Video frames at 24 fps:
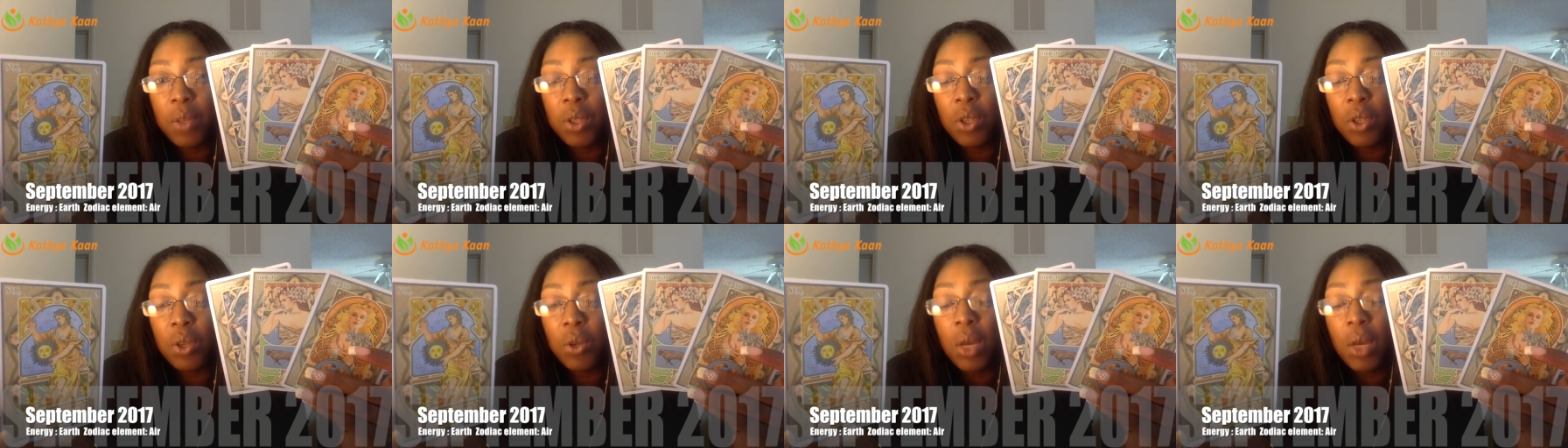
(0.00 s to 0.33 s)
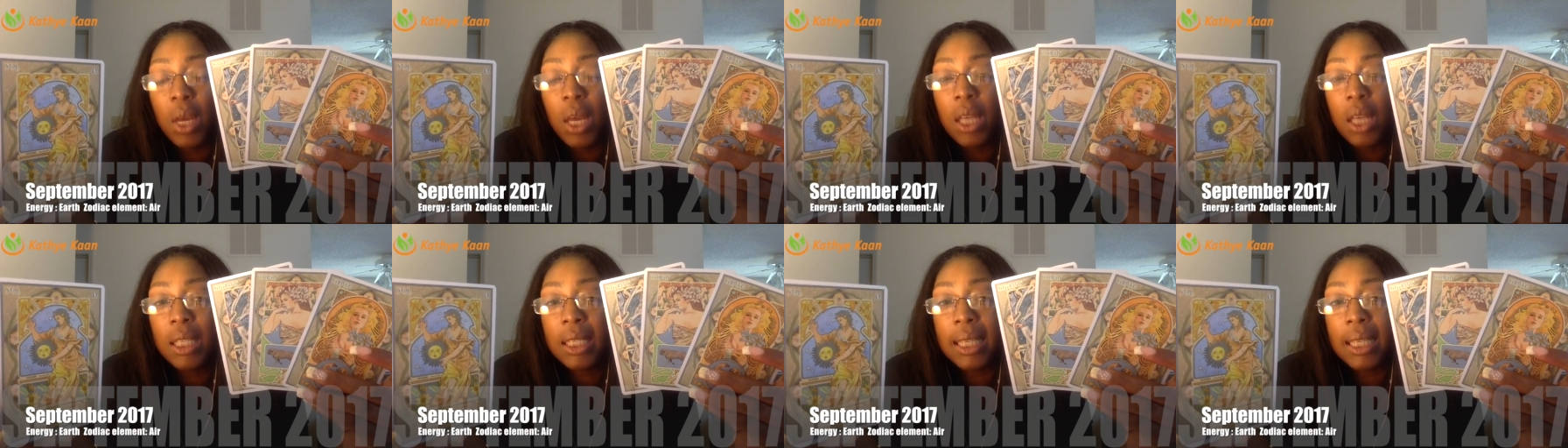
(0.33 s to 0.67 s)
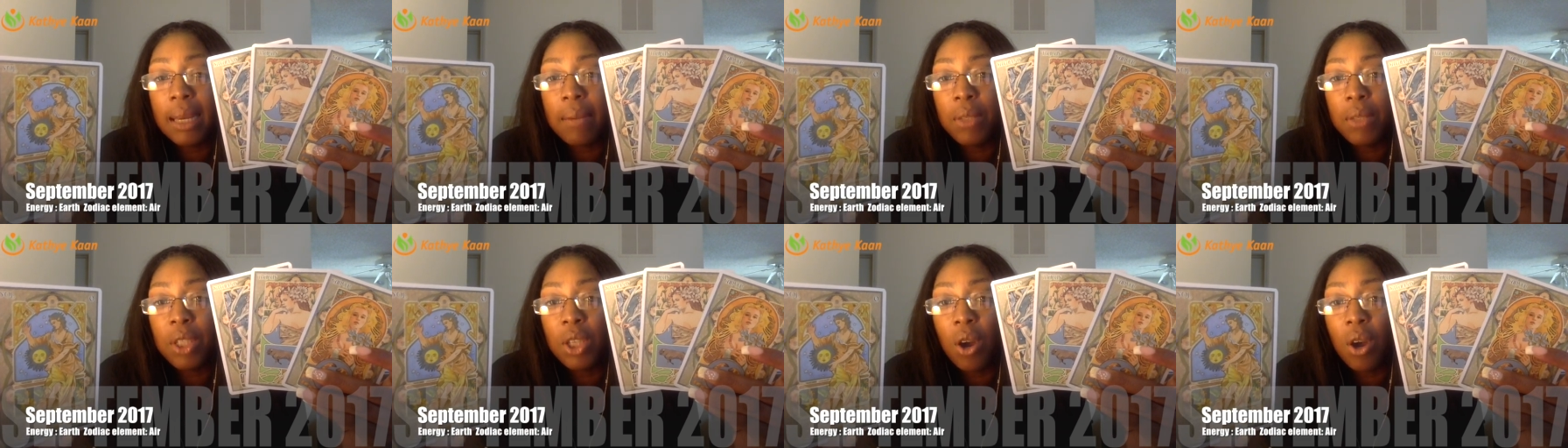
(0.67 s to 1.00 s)
So
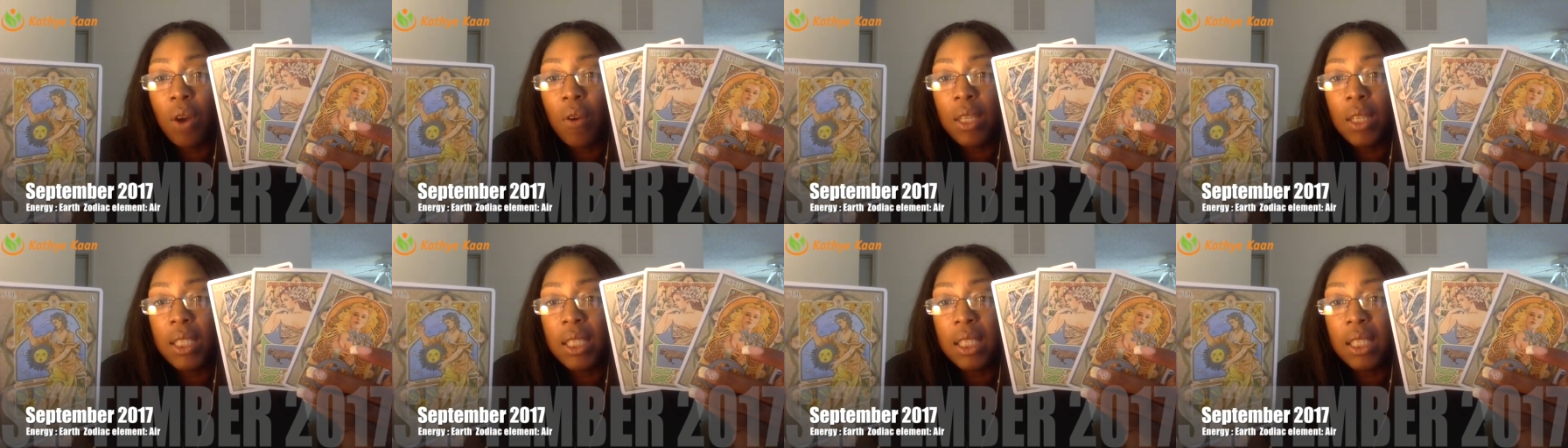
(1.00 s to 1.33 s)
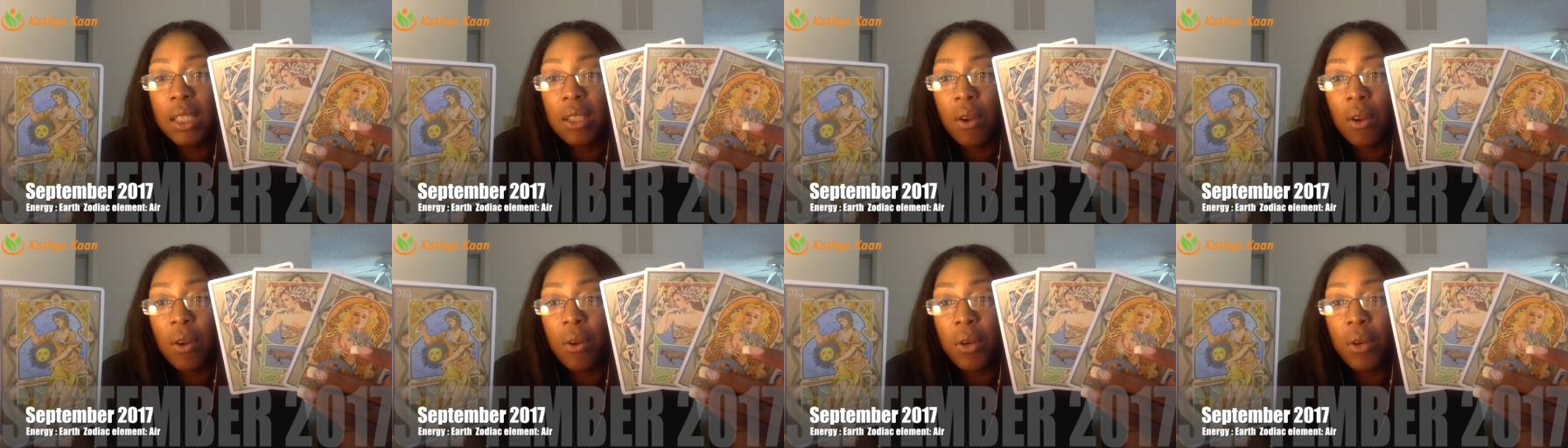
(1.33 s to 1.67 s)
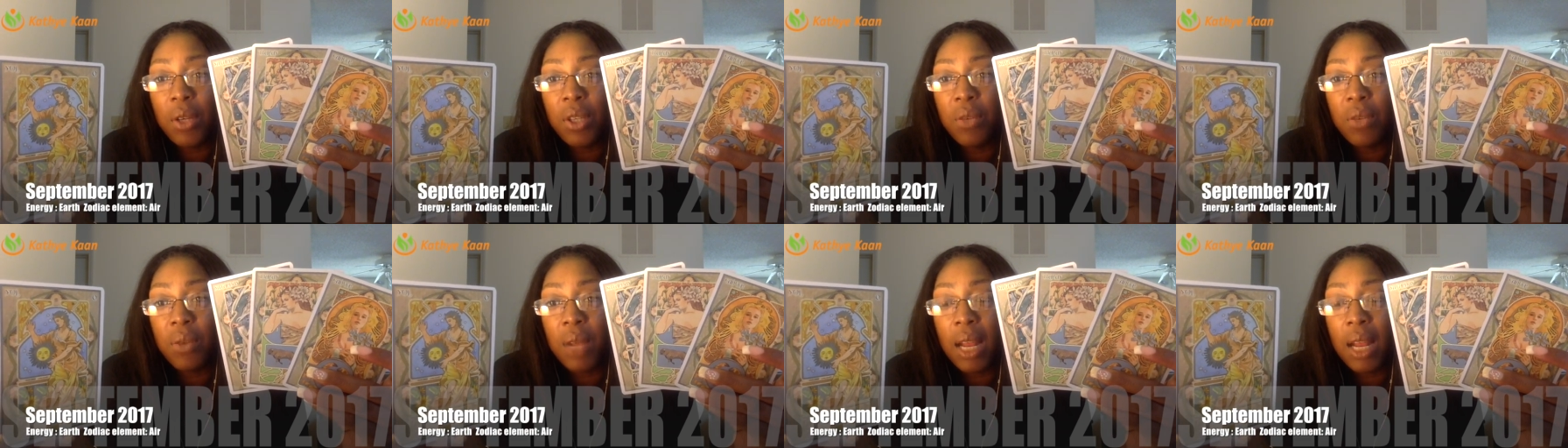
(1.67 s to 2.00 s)
some Tauruses are
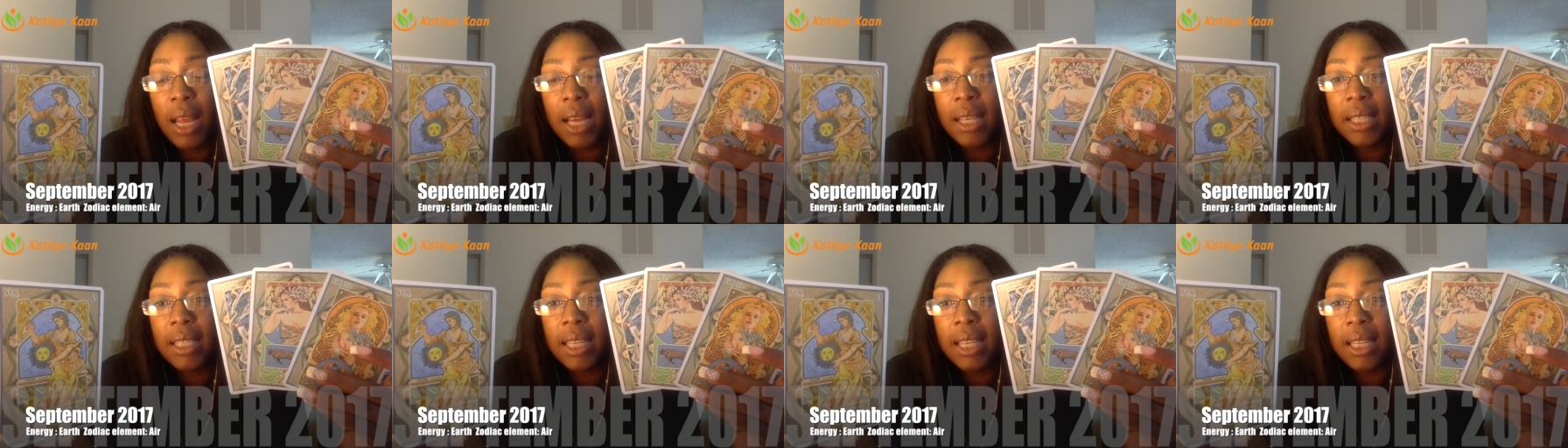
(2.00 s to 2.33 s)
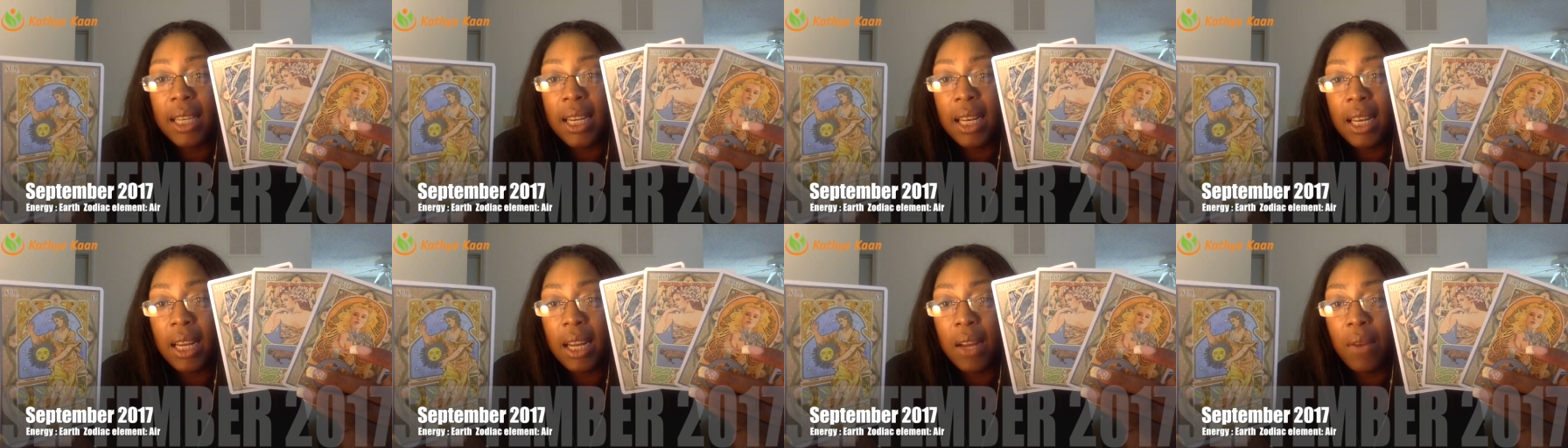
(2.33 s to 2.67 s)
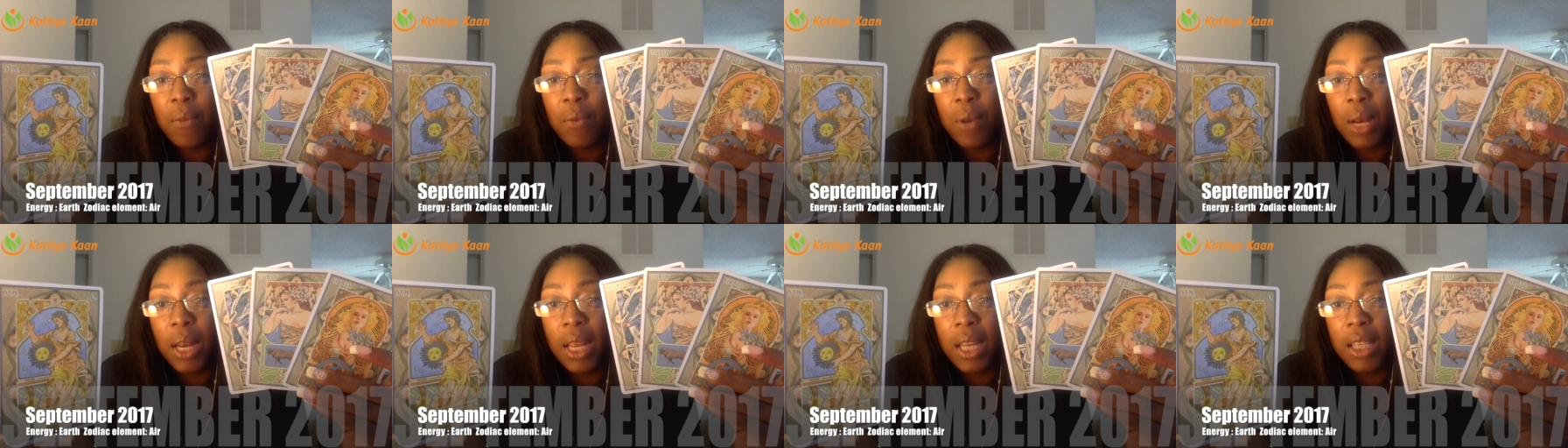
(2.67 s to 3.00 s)
going to realize that in
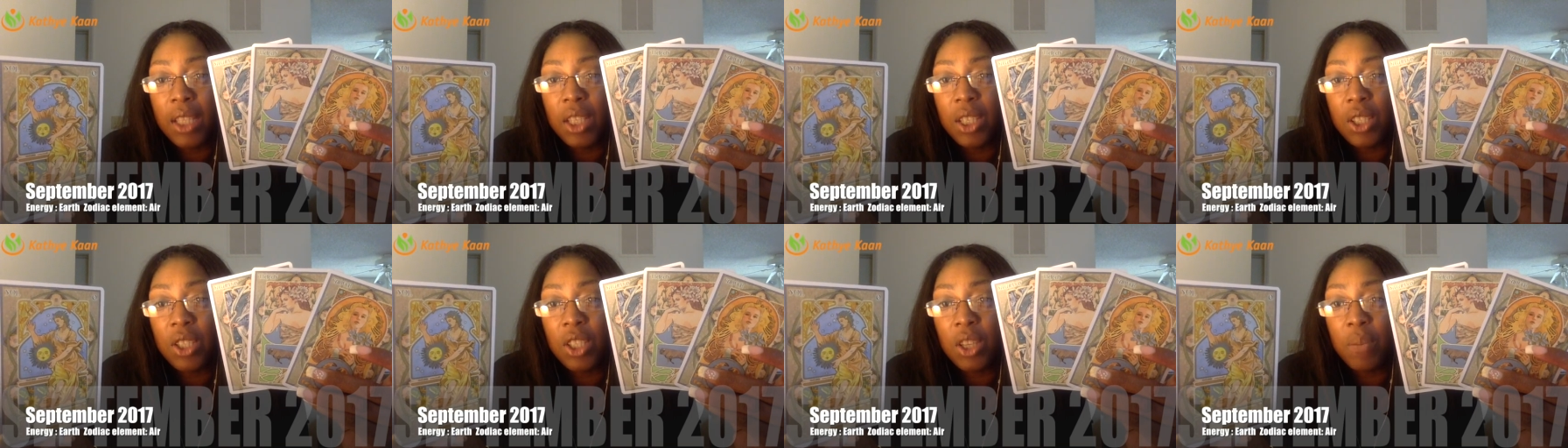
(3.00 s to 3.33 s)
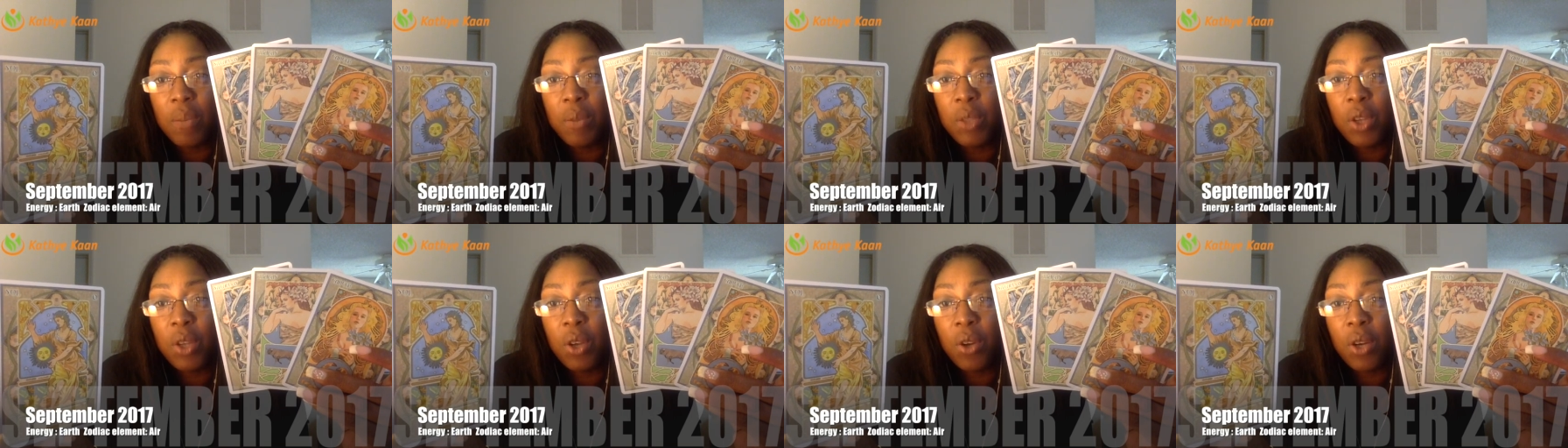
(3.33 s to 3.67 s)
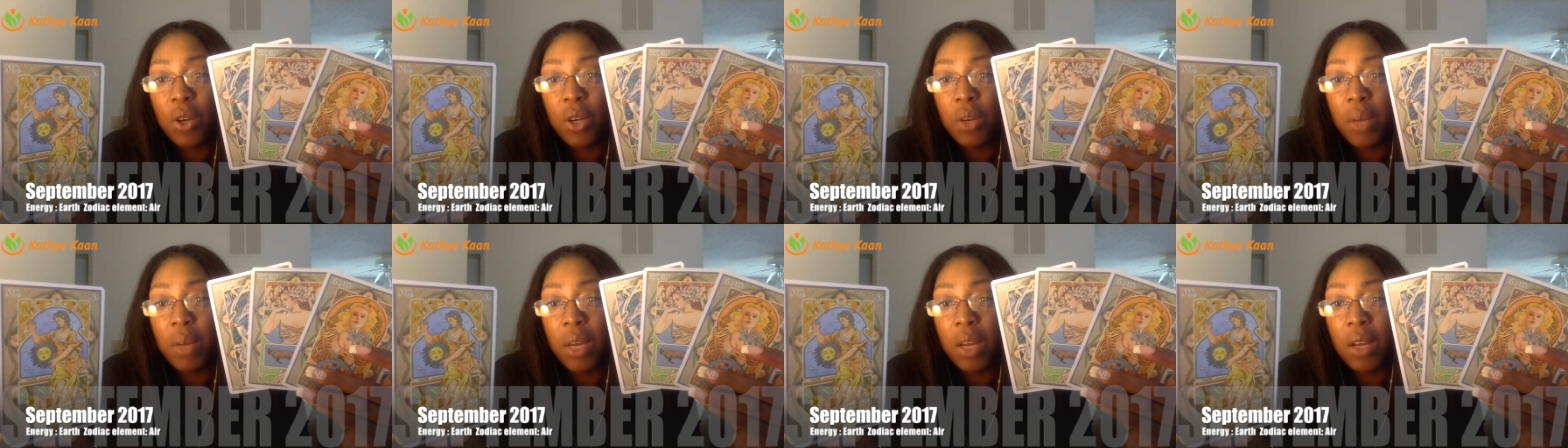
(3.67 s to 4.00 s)
relationships you're
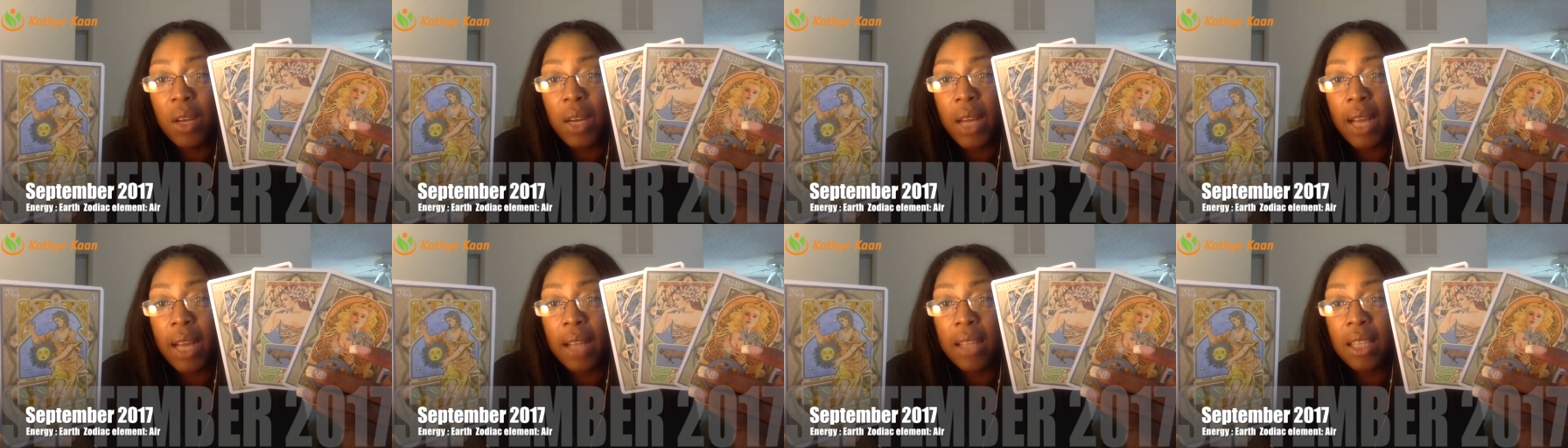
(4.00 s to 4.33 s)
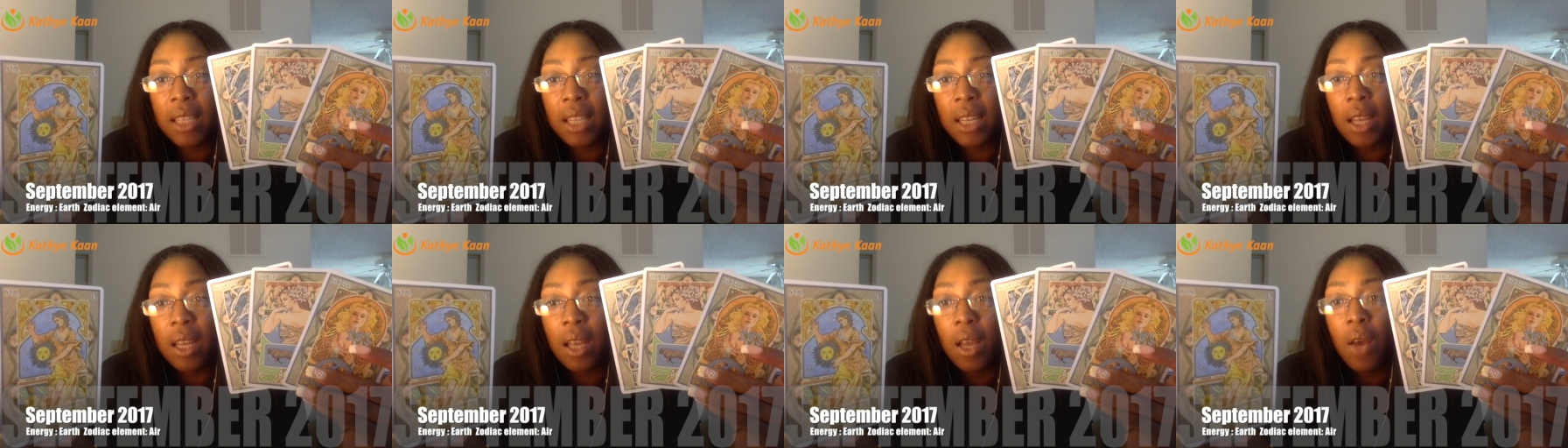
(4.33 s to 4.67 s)
going to be connecting